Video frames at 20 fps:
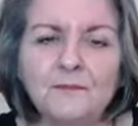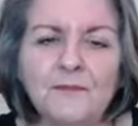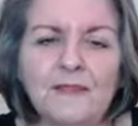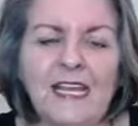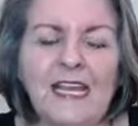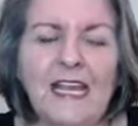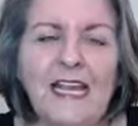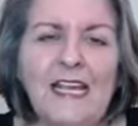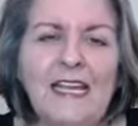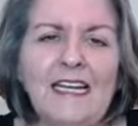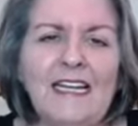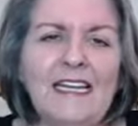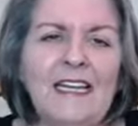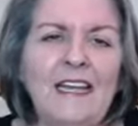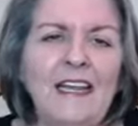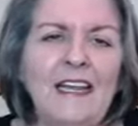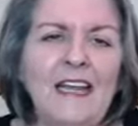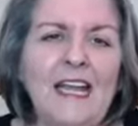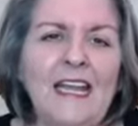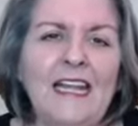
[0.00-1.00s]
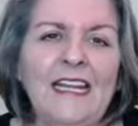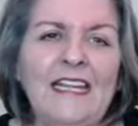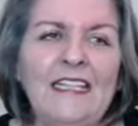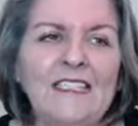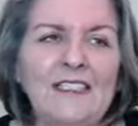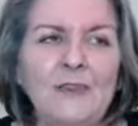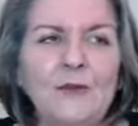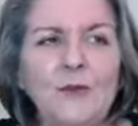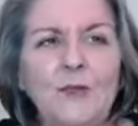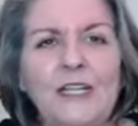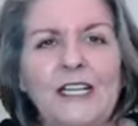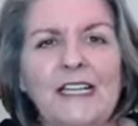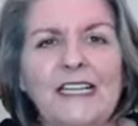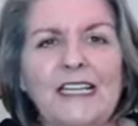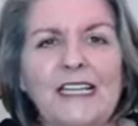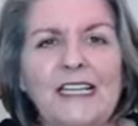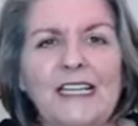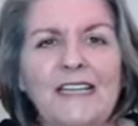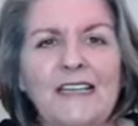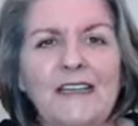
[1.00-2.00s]
And it's
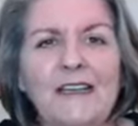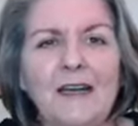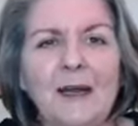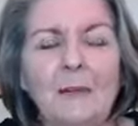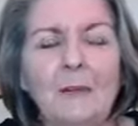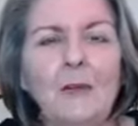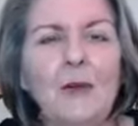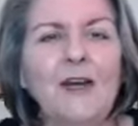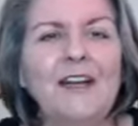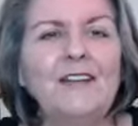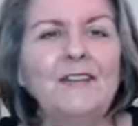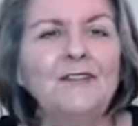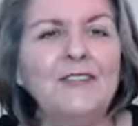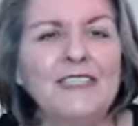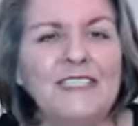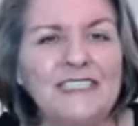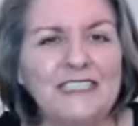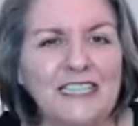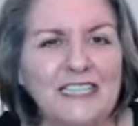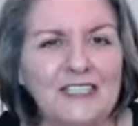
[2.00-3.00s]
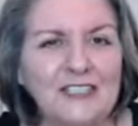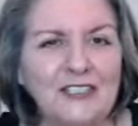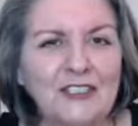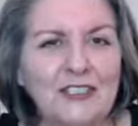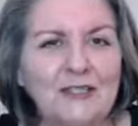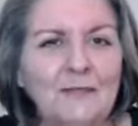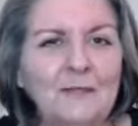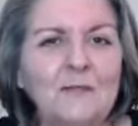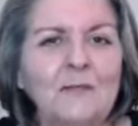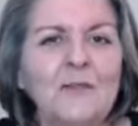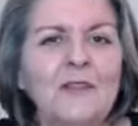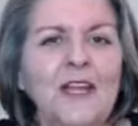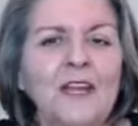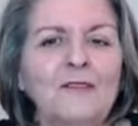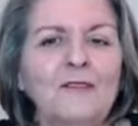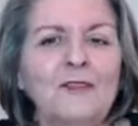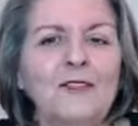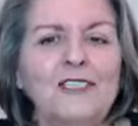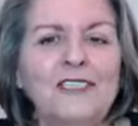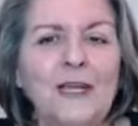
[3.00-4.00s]
really a point of contention
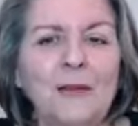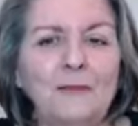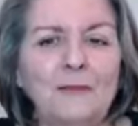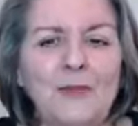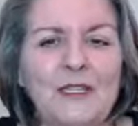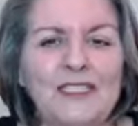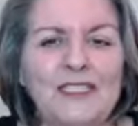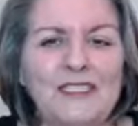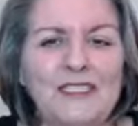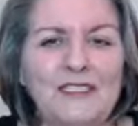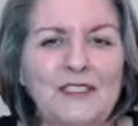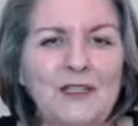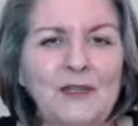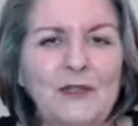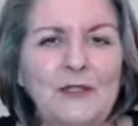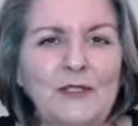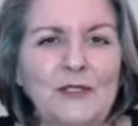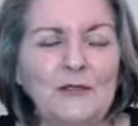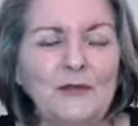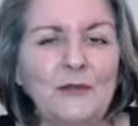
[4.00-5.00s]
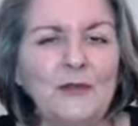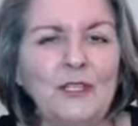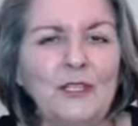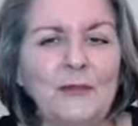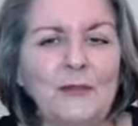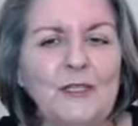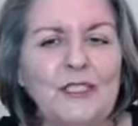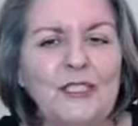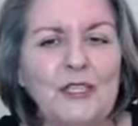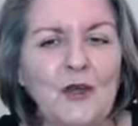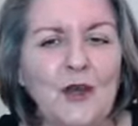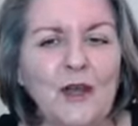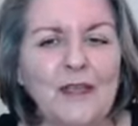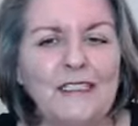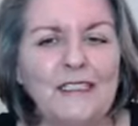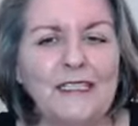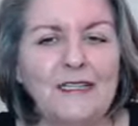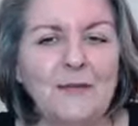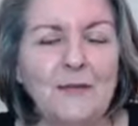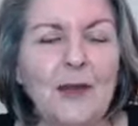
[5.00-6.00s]
for some business owners. We're going to be
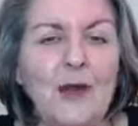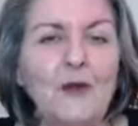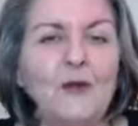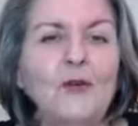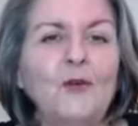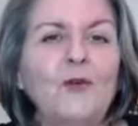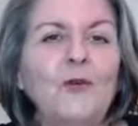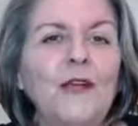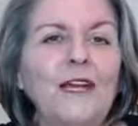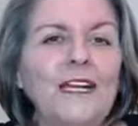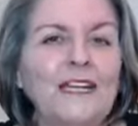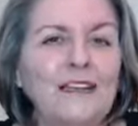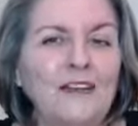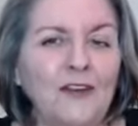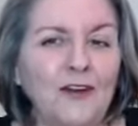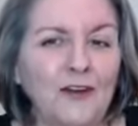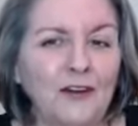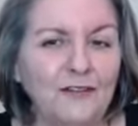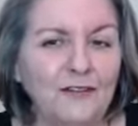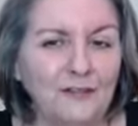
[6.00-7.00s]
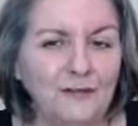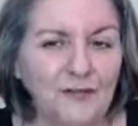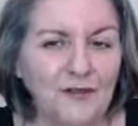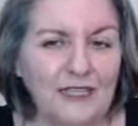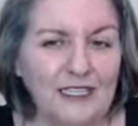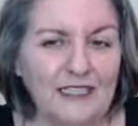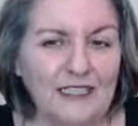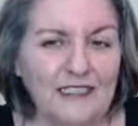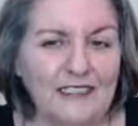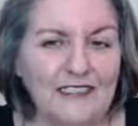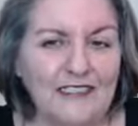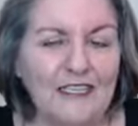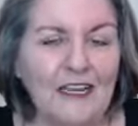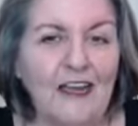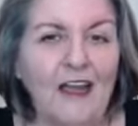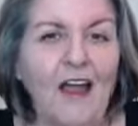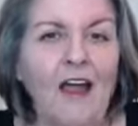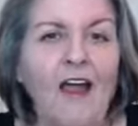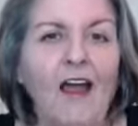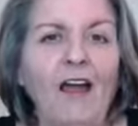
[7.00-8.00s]
talking about credit card fees.
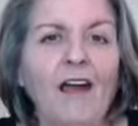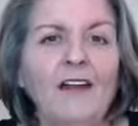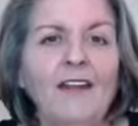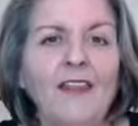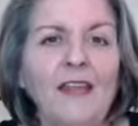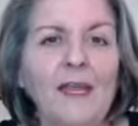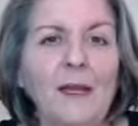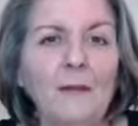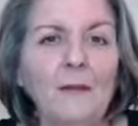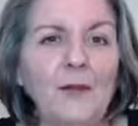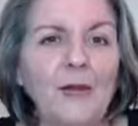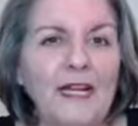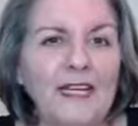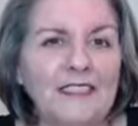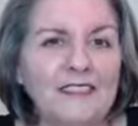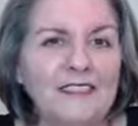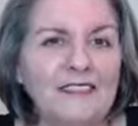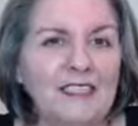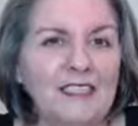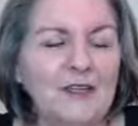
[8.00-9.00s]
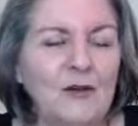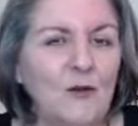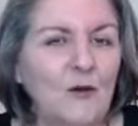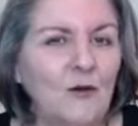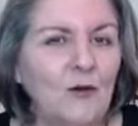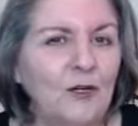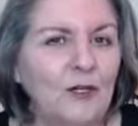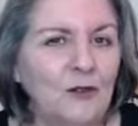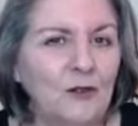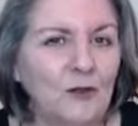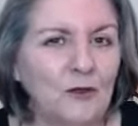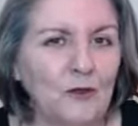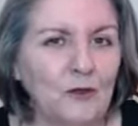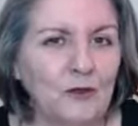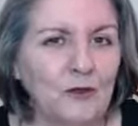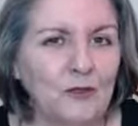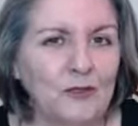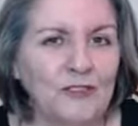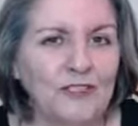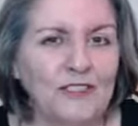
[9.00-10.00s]
Are they a blessing or a
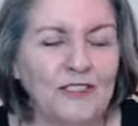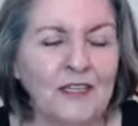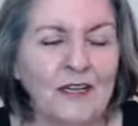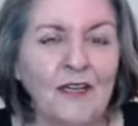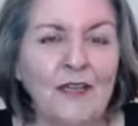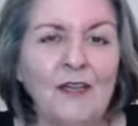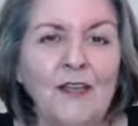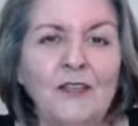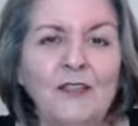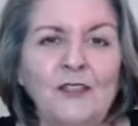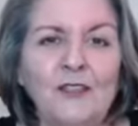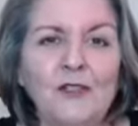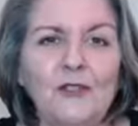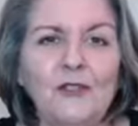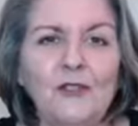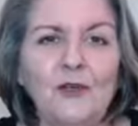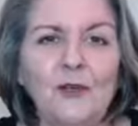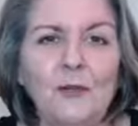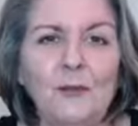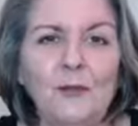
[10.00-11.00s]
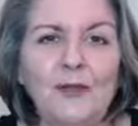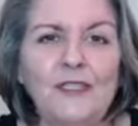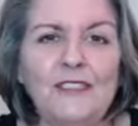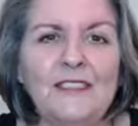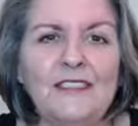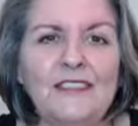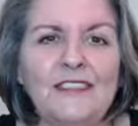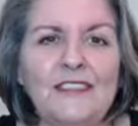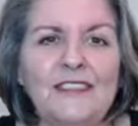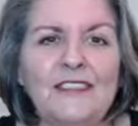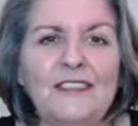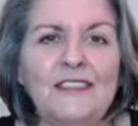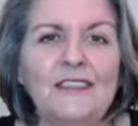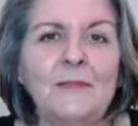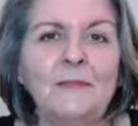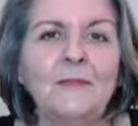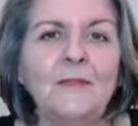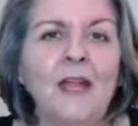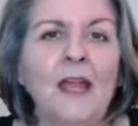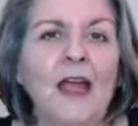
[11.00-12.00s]
curse to your business?
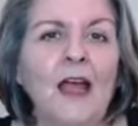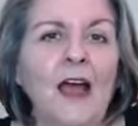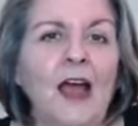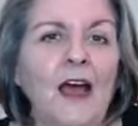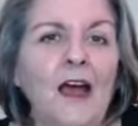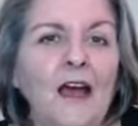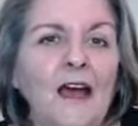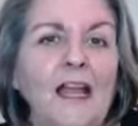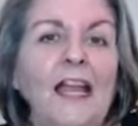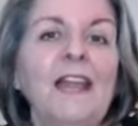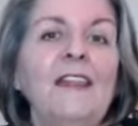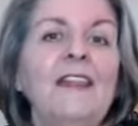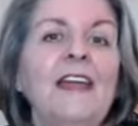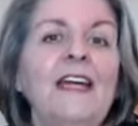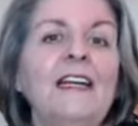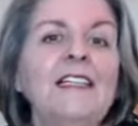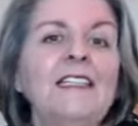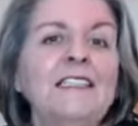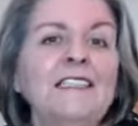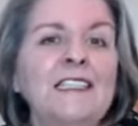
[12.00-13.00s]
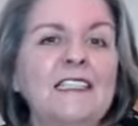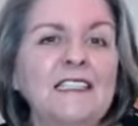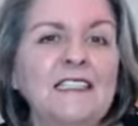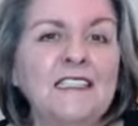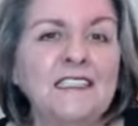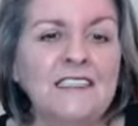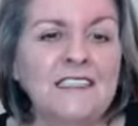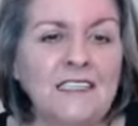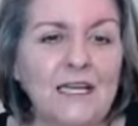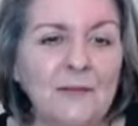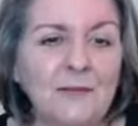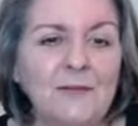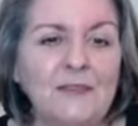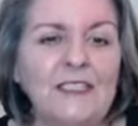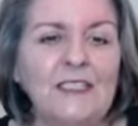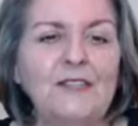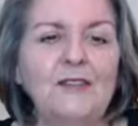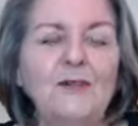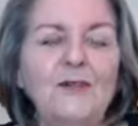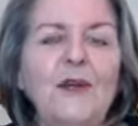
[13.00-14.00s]
And that is
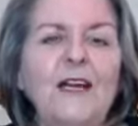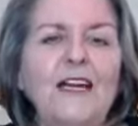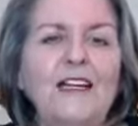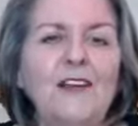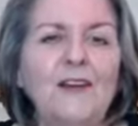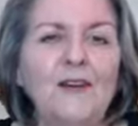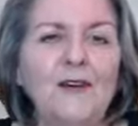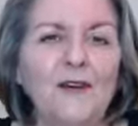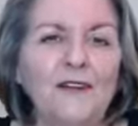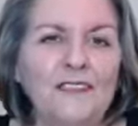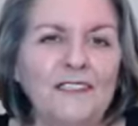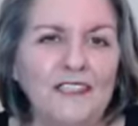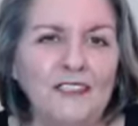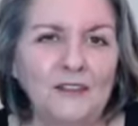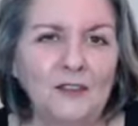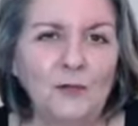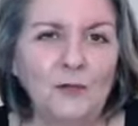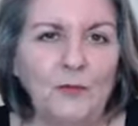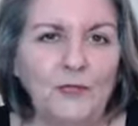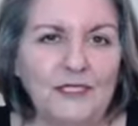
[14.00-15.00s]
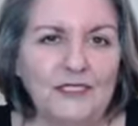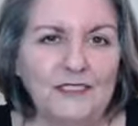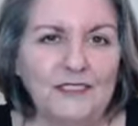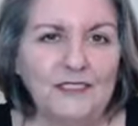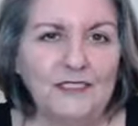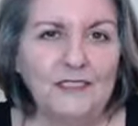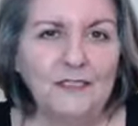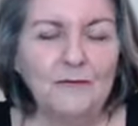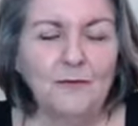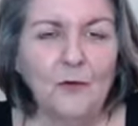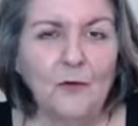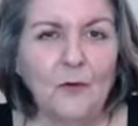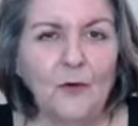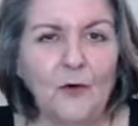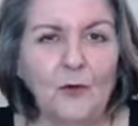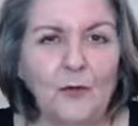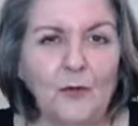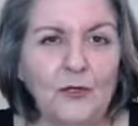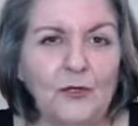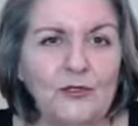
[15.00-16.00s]
accepting credit cards in your business
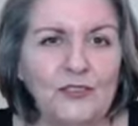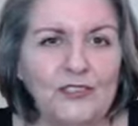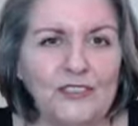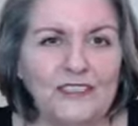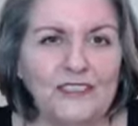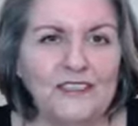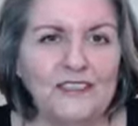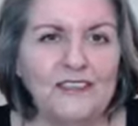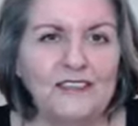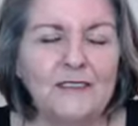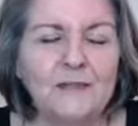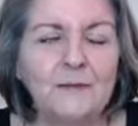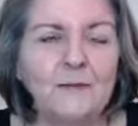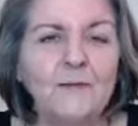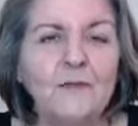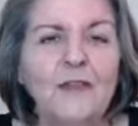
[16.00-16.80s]
for purchases.